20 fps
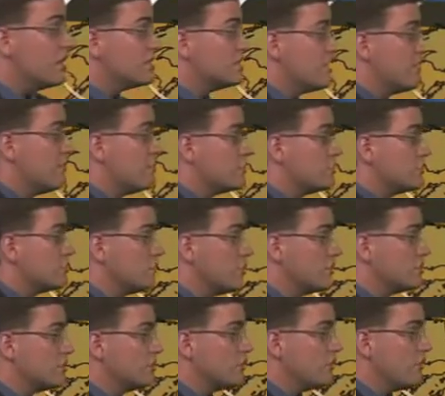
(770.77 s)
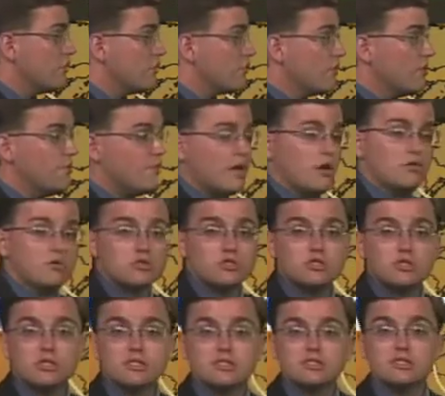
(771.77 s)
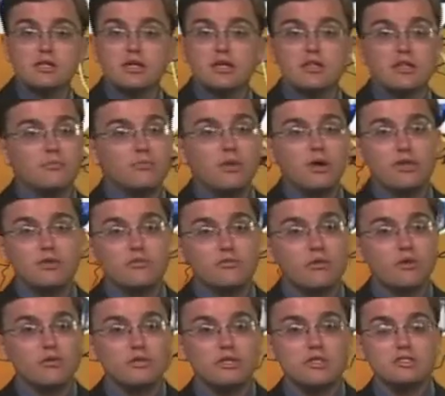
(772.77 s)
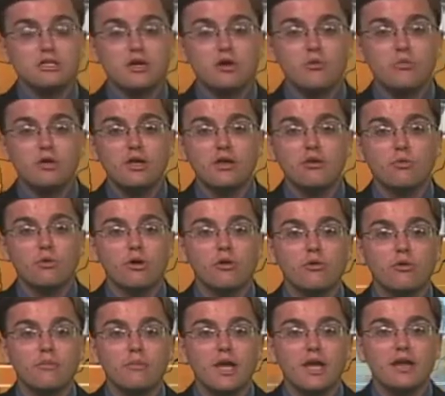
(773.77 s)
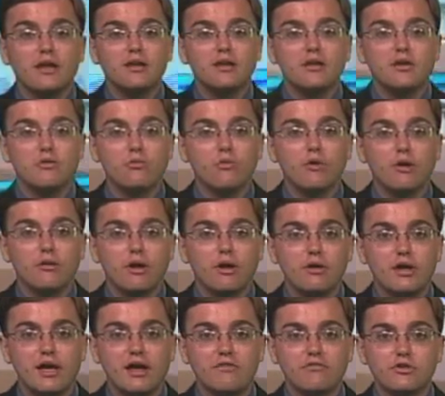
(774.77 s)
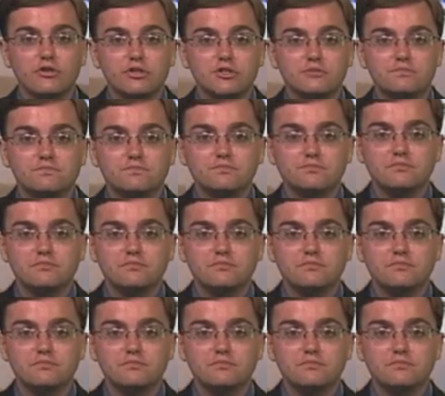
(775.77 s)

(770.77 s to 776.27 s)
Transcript: temperatures start to rebound just slightly, but throughout the entire week we're going to remain right around average.